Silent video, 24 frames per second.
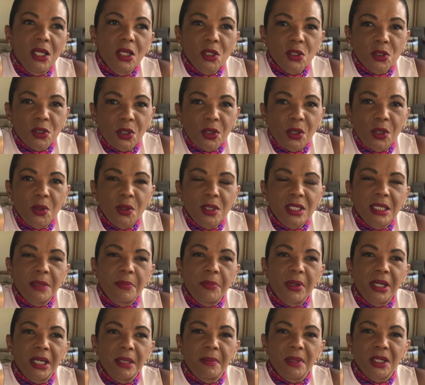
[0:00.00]
So those are
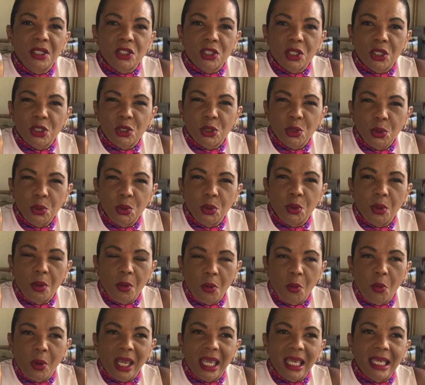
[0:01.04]
pretty much the two
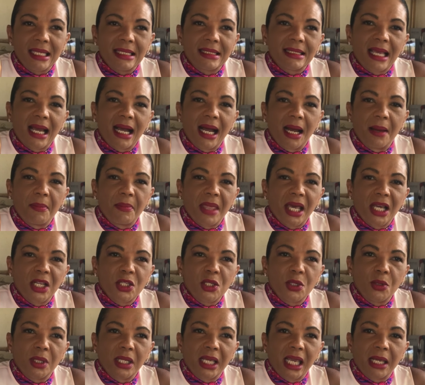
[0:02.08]
ways that
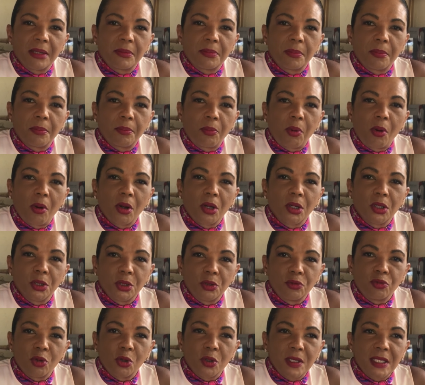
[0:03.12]
you'll get good
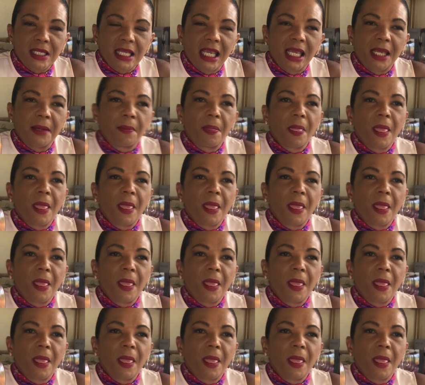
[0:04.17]
rosé.